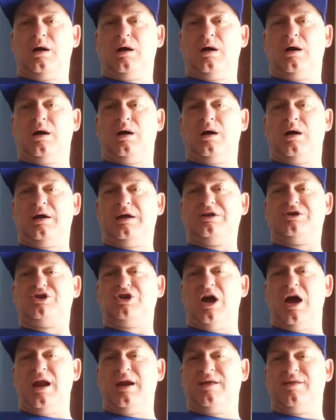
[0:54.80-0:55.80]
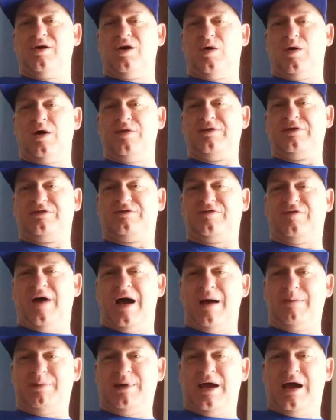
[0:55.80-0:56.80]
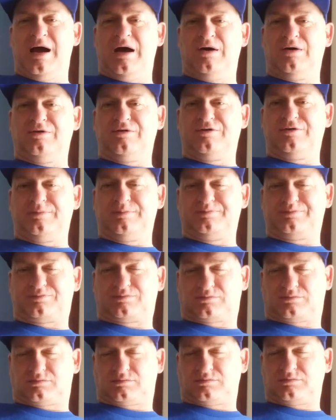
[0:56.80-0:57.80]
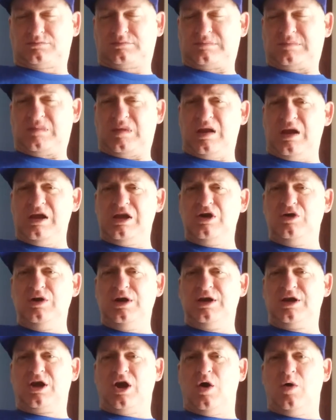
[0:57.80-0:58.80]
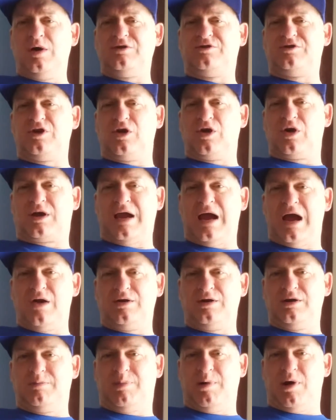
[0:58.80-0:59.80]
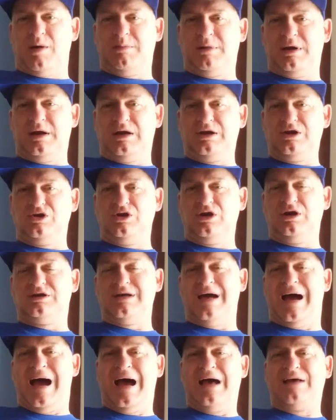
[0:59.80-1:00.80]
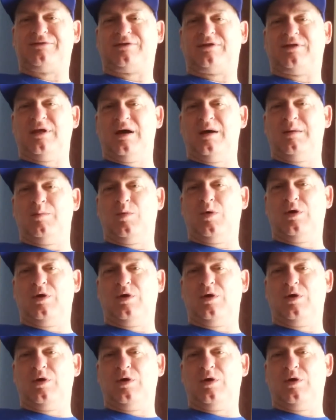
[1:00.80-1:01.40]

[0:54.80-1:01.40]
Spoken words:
In China though, on these fapiaos, you need to go into your accounting department and you need to ask them,